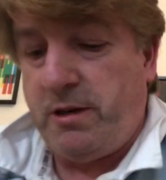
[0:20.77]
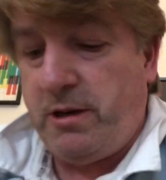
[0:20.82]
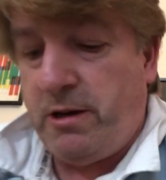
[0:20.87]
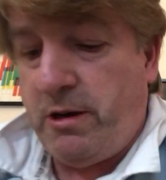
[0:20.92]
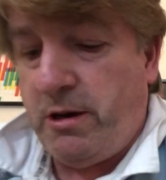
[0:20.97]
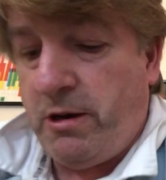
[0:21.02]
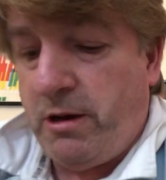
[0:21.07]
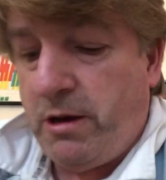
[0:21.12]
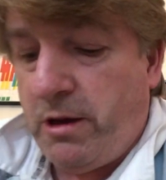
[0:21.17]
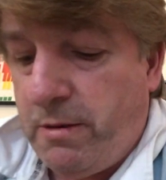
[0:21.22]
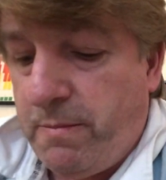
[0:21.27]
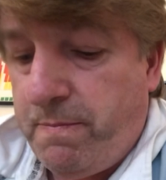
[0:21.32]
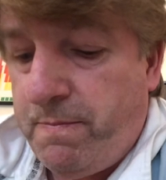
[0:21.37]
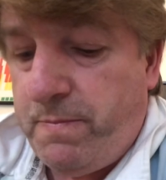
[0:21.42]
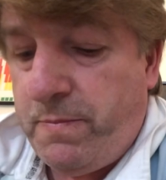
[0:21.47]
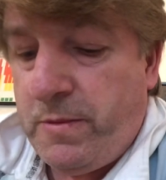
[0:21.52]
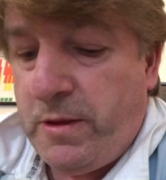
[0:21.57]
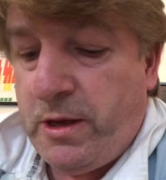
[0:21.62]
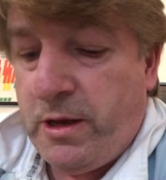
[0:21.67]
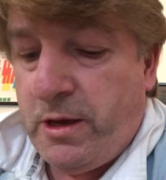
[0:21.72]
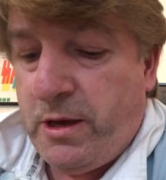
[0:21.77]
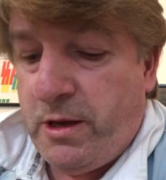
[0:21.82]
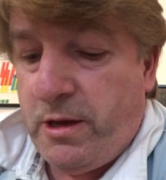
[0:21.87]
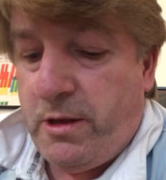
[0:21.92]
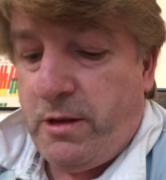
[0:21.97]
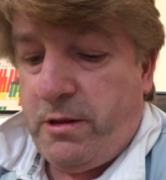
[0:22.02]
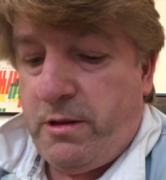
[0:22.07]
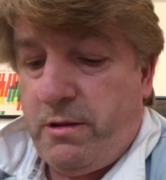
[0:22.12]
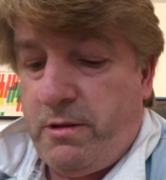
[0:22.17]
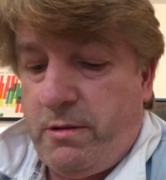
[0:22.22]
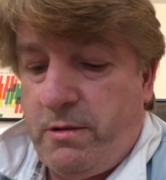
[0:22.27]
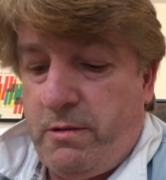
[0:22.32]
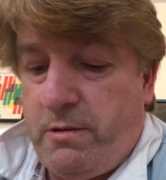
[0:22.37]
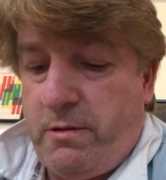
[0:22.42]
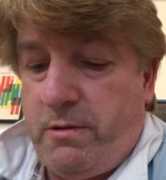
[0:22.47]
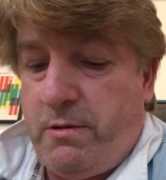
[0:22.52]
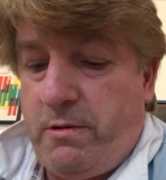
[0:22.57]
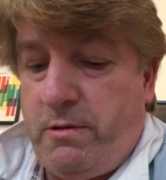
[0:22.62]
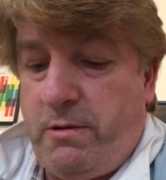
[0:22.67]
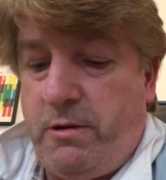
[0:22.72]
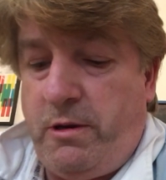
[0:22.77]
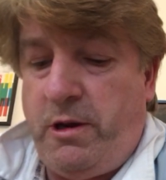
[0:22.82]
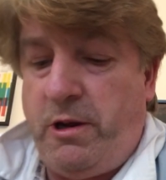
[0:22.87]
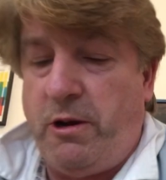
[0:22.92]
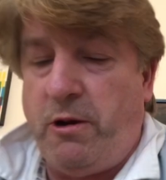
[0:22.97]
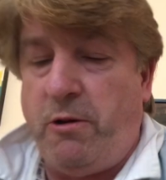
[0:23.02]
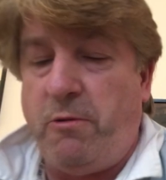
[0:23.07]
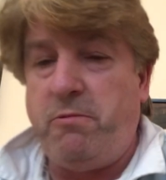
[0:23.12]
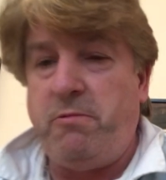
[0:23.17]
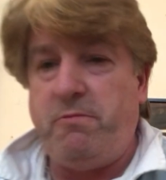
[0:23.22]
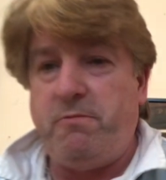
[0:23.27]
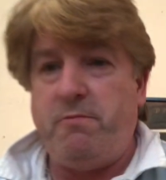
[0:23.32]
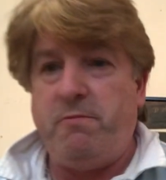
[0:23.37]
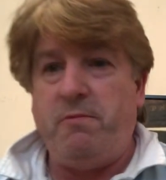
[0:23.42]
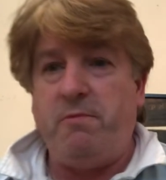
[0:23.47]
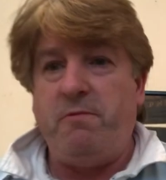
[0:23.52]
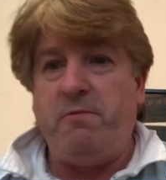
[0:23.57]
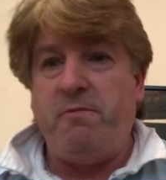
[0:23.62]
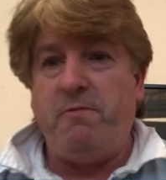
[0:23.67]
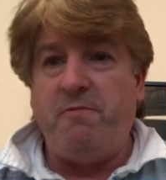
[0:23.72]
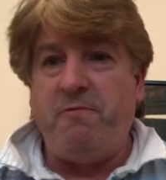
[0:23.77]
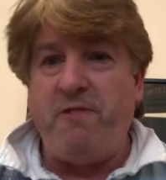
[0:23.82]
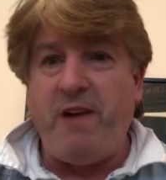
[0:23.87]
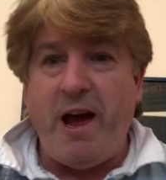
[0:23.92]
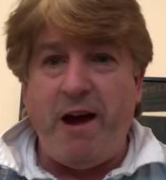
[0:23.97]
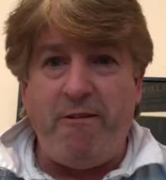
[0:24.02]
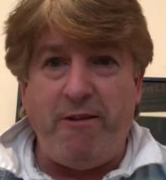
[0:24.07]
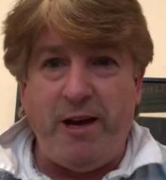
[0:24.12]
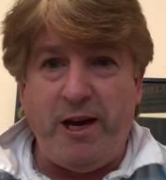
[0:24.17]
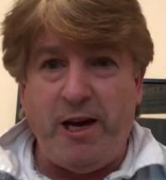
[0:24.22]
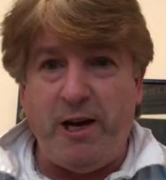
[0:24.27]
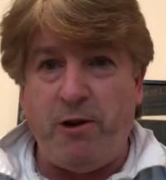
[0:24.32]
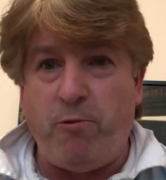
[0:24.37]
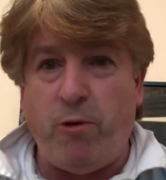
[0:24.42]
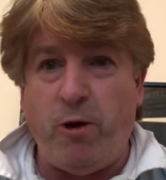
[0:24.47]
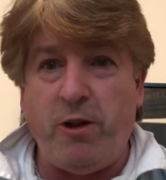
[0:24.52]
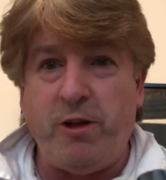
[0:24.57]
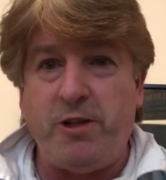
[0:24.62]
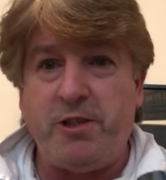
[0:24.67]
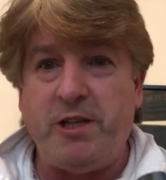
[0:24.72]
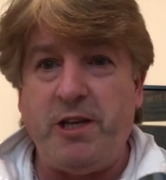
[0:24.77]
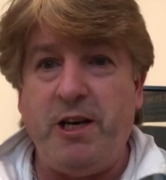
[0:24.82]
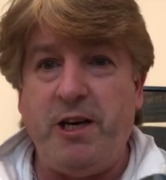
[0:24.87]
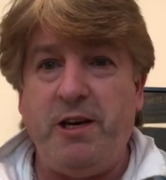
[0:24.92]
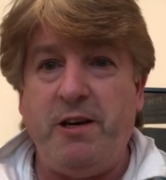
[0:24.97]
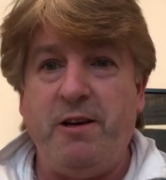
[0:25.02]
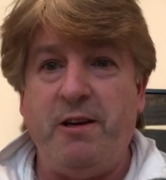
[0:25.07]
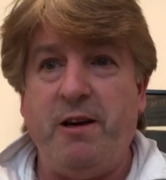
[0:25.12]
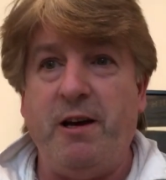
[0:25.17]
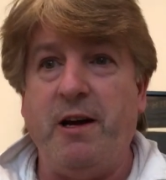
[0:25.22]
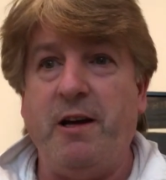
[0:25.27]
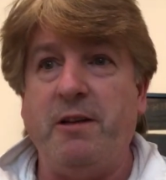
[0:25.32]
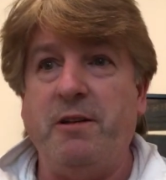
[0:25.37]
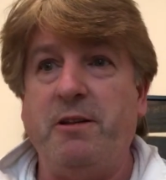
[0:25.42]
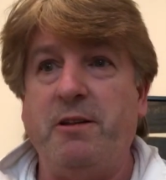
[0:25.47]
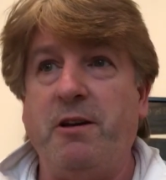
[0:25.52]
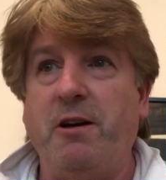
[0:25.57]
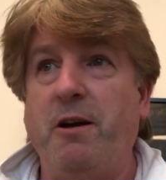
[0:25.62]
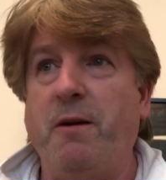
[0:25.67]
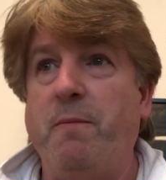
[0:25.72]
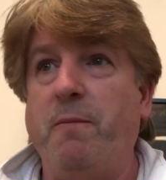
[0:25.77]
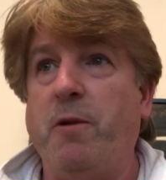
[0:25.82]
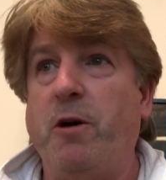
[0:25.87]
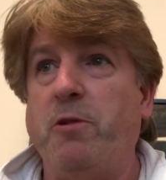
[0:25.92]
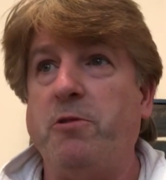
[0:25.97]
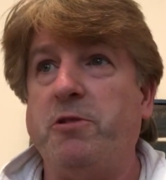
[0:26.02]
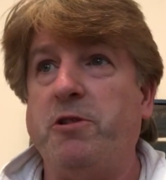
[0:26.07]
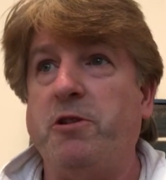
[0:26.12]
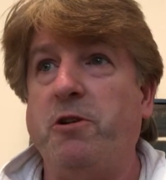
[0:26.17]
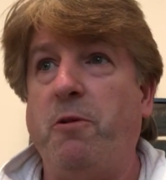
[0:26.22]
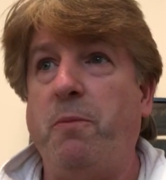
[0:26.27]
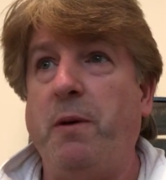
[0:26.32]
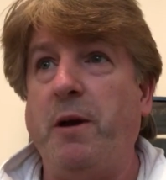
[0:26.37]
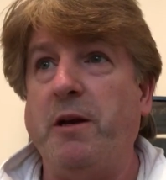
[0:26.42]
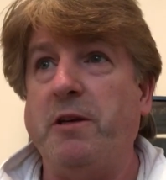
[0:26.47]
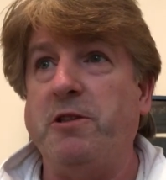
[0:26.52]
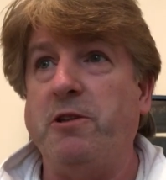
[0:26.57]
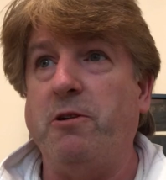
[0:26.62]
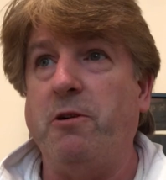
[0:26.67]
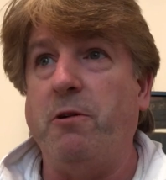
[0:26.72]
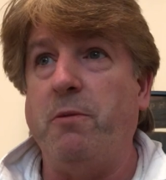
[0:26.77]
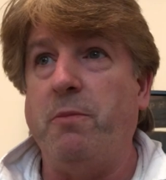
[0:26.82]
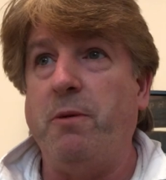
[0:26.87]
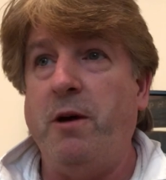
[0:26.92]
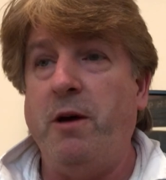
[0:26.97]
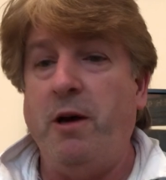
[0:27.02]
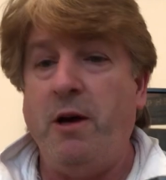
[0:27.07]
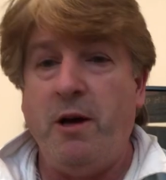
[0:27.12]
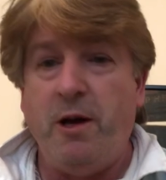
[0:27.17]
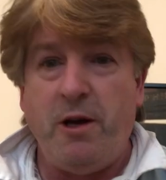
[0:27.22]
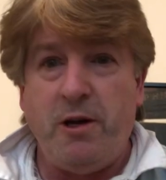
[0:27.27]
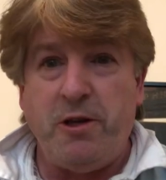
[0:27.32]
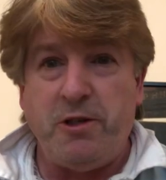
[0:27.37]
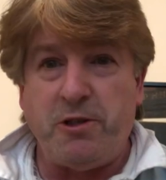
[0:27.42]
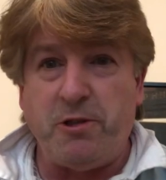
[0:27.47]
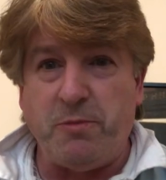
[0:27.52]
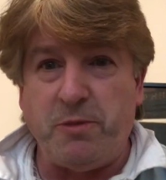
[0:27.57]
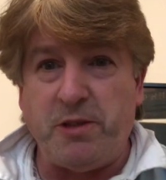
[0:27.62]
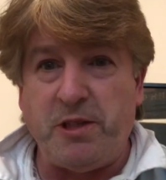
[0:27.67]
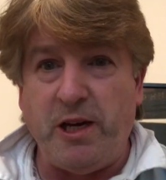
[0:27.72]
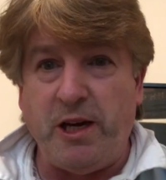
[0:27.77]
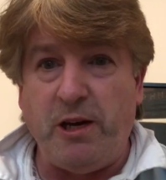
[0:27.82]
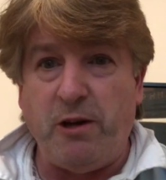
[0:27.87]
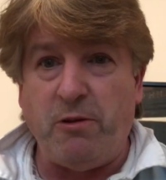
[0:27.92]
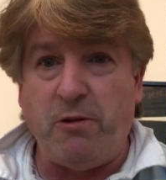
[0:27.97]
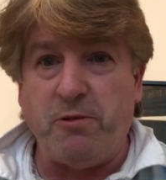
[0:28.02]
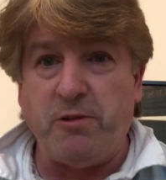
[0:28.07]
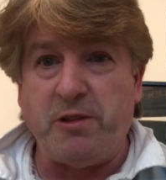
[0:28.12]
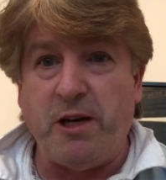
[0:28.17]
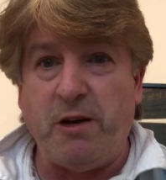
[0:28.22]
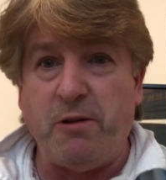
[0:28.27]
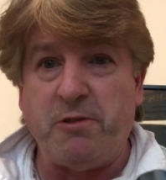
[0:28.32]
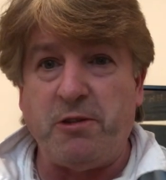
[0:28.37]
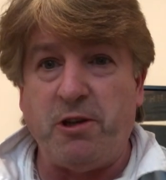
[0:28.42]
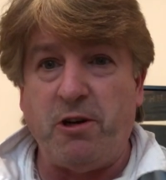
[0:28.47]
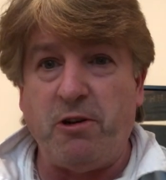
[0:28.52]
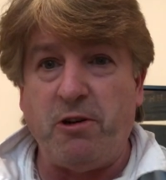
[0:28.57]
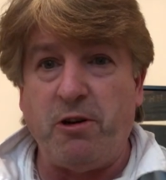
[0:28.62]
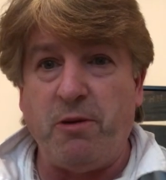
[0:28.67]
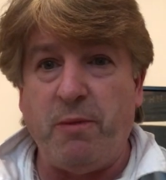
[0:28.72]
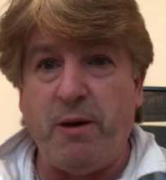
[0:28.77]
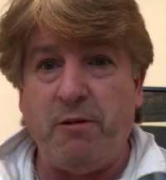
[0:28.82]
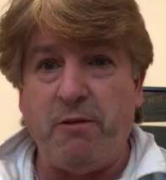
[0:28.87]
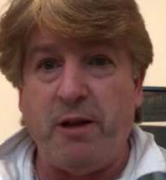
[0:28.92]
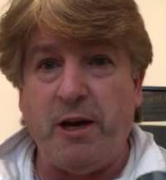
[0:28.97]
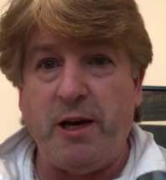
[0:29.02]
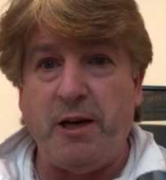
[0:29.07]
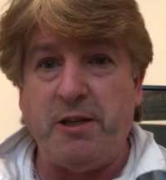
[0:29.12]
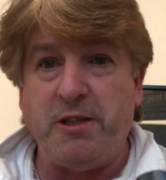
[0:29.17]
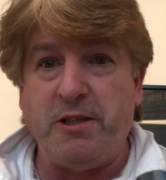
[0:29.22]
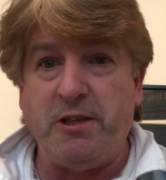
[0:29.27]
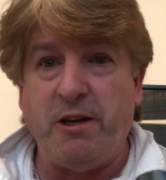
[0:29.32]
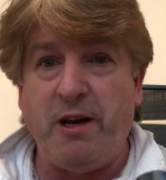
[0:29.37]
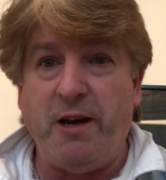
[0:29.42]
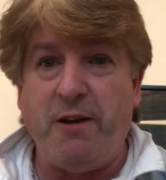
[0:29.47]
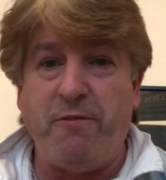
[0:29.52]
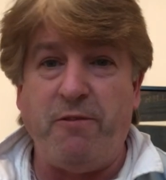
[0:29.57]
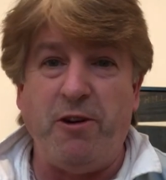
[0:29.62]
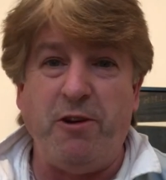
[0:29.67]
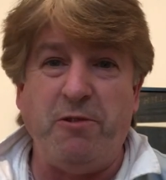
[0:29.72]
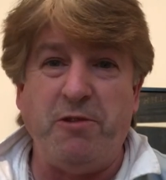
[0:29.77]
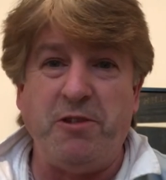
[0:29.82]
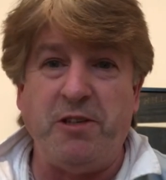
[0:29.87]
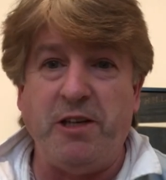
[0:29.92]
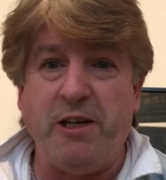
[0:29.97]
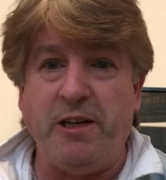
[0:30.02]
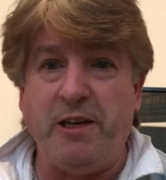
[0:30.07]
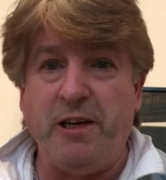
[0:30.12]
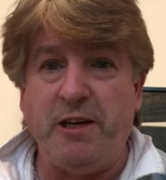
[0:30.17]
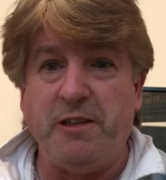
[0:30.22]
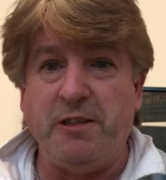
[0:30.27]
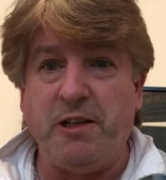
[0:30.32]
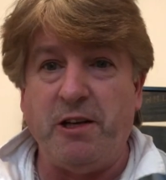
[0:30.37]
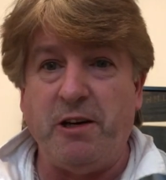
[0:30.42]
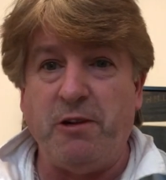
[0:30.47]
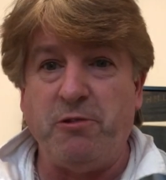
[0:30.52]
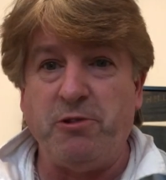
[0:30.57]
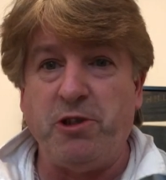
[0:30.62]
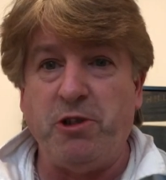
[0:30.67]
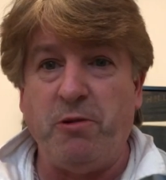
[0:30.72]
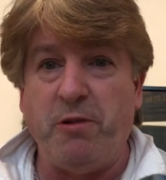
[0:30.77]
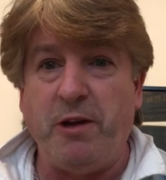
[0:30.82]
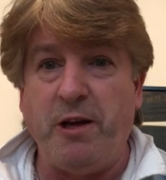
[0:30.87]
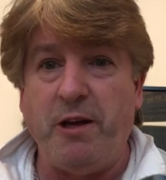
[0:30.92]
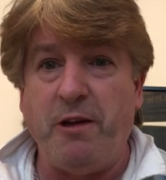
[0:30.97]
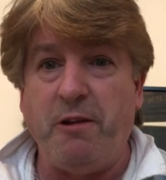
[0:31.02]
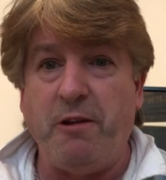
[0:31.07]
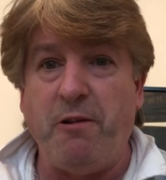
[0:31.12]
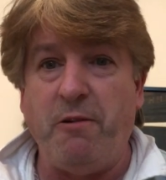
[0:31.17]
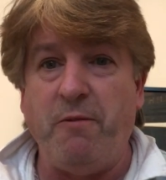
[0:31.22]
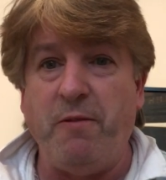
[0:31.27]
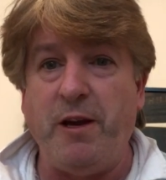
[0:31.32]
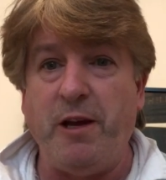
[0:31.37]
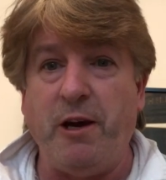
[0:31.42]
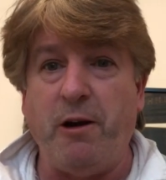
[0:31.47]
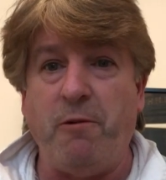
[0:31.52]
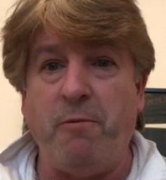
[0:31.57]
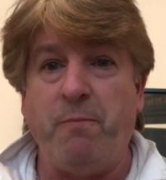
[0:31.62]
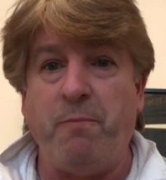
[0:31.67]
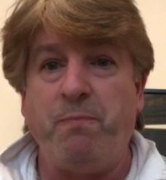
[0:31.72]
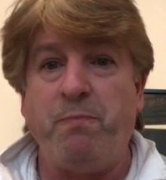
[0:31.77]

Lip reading: You know, varying quality, and also picked up some singles that I'll talk about later and a few CDs that I'll show at the end of the video.